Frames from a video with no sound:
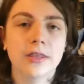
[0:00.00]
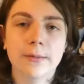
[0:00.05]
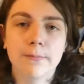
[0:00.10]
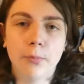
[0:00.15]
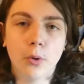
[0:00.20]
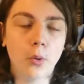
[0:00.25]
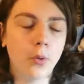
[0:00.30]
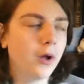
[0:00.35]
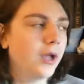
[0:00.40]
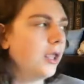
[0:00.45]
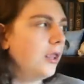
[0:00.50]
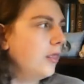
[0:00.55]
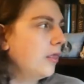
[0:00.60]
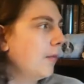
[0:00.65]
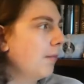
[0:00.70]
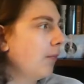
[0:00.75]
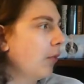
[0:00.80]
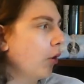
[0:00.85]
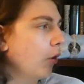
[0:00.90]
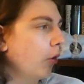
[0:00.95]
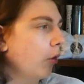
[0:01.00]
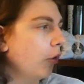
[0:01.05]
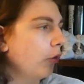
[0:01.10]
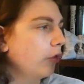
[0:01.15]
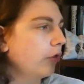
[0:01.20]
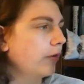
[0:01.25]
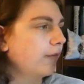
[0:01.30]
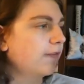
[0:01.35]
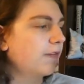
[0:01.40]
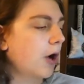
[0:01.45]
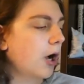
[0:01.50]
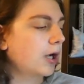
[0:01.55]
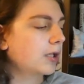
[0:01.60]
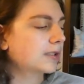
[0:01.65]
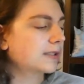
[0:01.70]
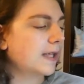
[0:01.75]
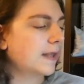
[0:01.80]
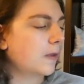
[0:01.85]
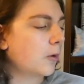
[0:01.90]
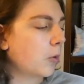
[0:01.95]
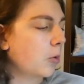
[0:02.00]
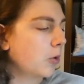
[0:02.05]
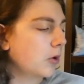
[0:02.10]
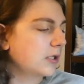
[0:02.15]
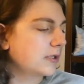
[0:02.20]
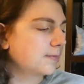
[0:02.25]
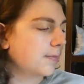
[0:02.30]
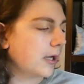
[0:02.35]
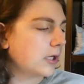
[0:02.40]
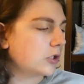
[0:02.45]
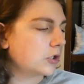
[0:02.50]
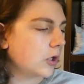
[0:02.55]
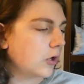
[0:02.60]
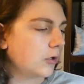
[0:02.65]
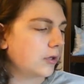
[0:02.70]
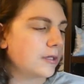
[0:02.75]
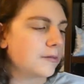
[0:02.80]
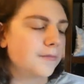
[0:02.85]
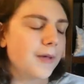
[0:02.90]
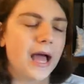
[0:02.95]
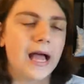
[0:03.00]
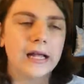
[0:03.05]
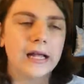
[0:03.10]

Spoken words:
The Boy, the Mole, the Fox, and the Horse by Charlie